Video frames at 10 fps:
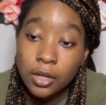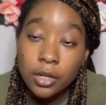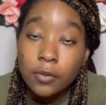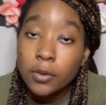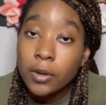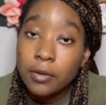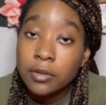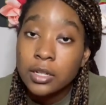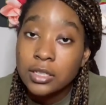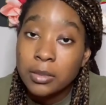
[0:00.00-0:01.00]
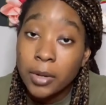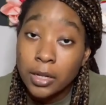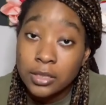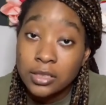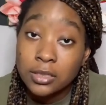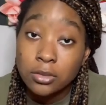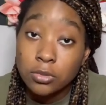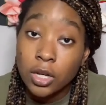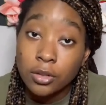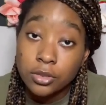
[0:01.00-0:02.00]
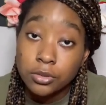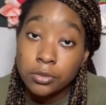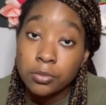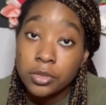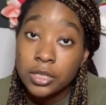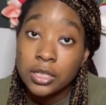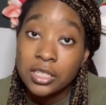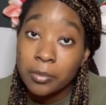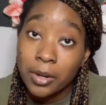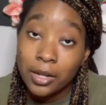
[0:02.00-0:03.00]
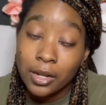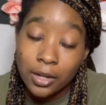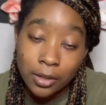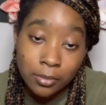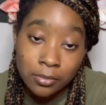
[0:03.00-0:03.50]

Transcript: If you ever need somebody to talk to, please hit my line.